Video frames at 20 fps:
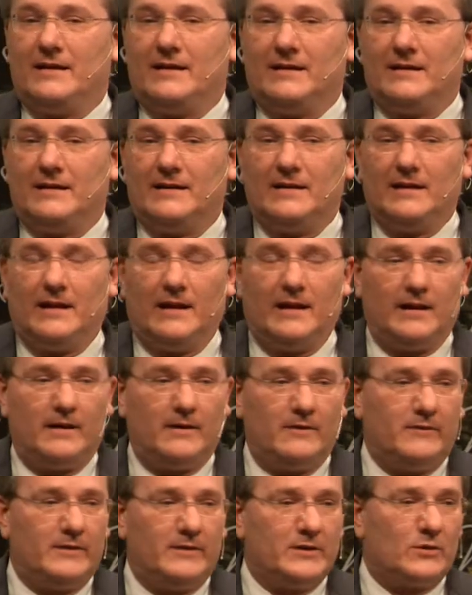
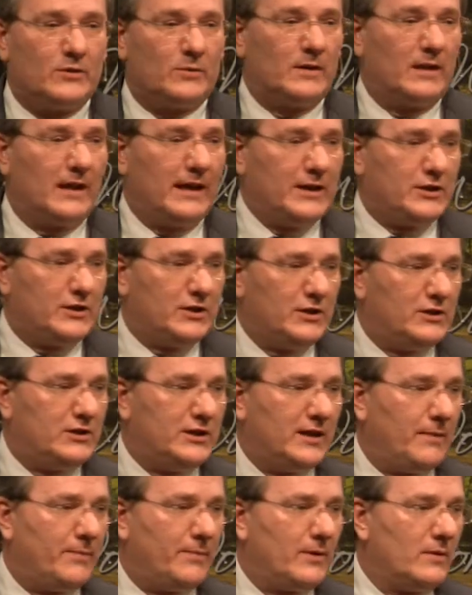Love is a
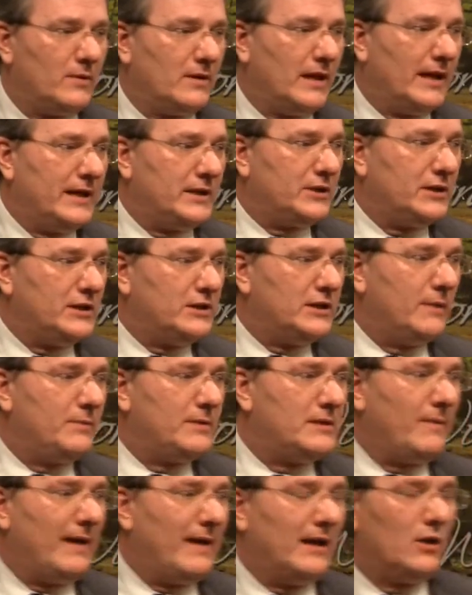relationship, and a relationship
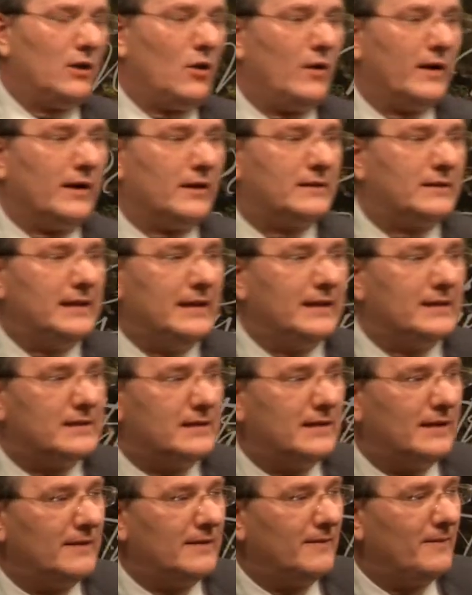is about loyalty, isn't
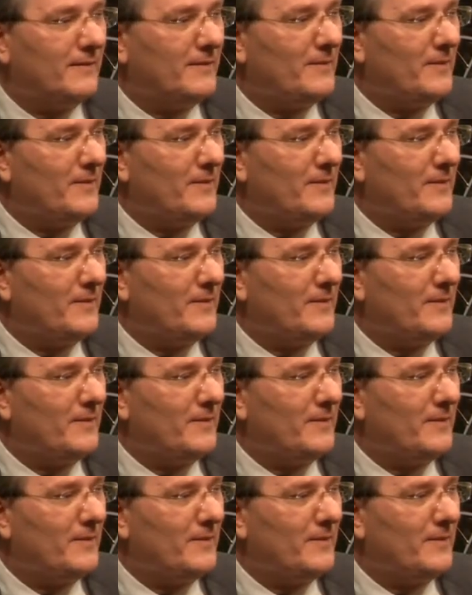it?